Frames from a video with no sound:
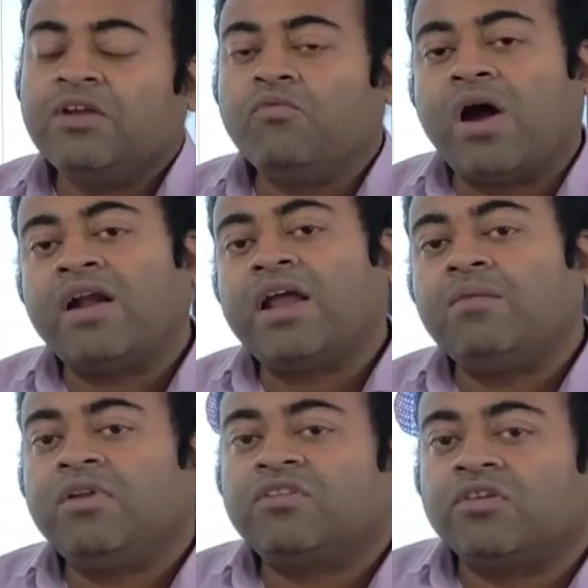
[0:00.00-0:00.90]
in 1
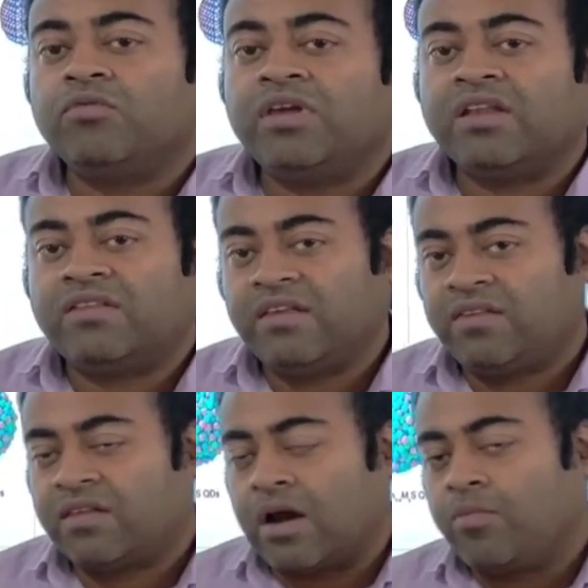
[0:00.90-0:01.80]
dimension we can say
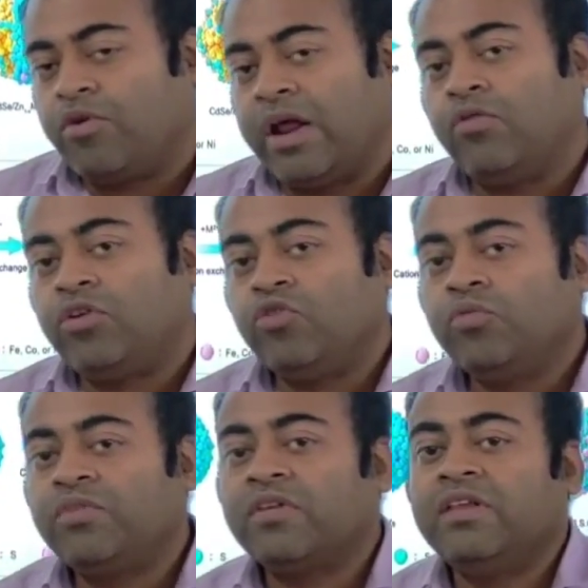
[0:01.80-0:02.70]
carbon nanotubes,